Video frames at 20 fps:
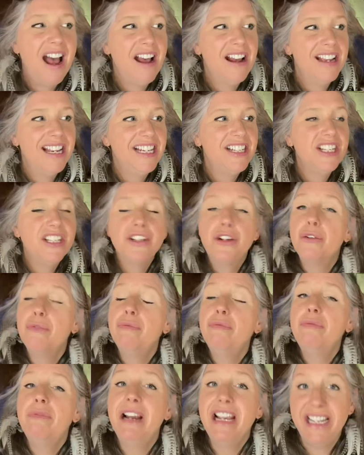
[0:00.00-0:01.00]
It is
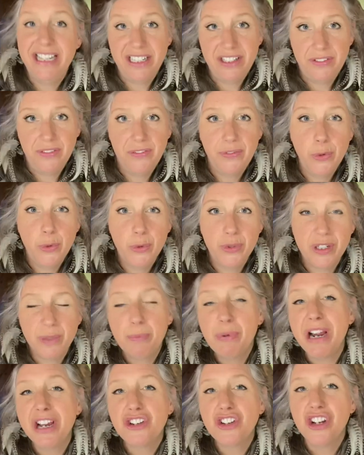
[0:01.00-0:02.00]
great for
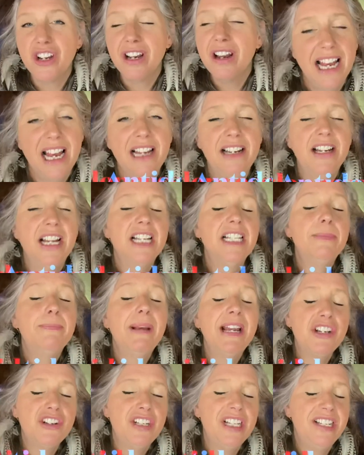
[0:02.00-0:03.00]
depression and
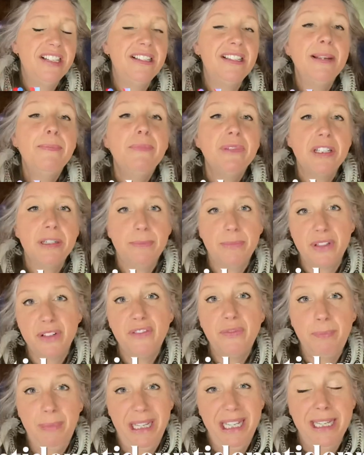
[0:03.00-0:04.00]
especially symptoms
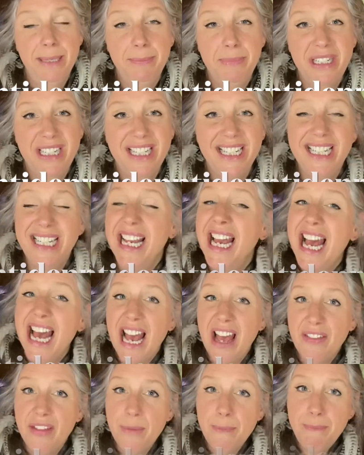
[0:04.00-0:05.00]
of PMT
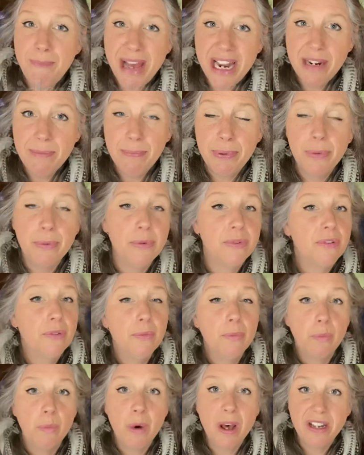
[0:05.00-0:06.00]
and the menopause.
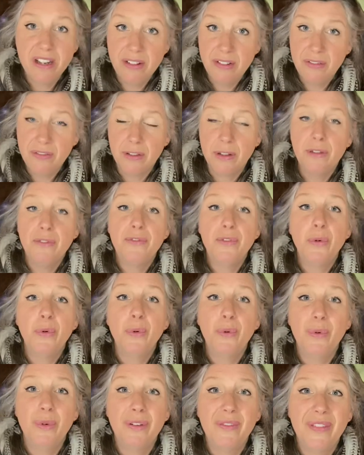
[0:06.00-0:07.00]
Wonderful for
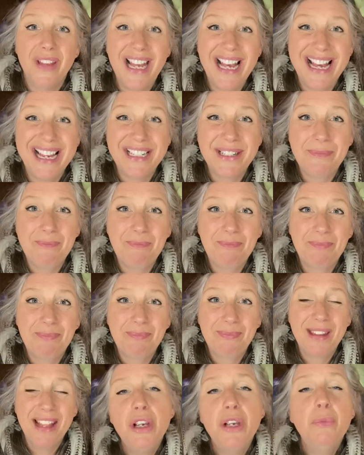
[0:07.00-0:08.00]
all of that.
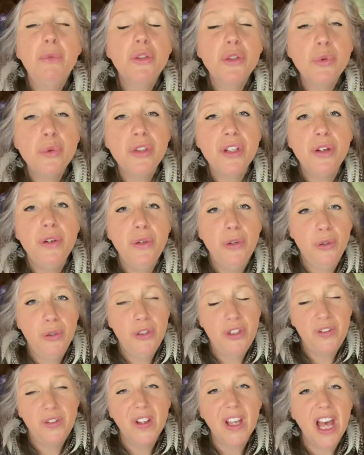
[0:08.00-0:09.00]
It was also
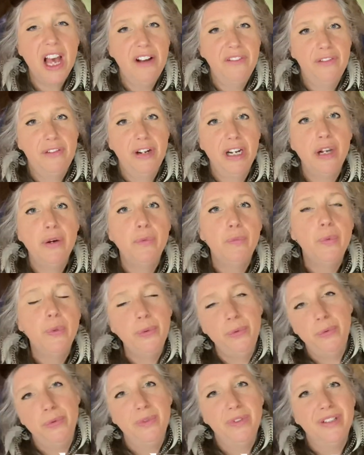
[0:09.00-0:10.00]
used for covering
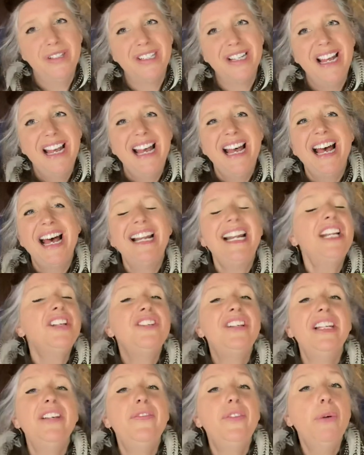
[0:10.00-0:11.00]
wounds, and
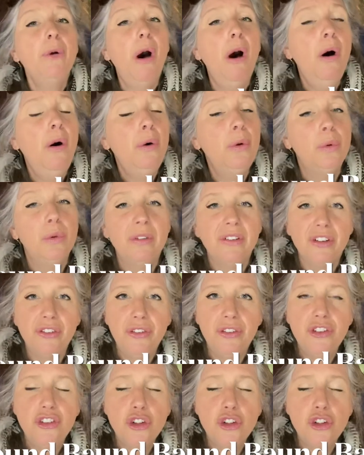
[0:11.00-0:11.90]
actually if you hold a St.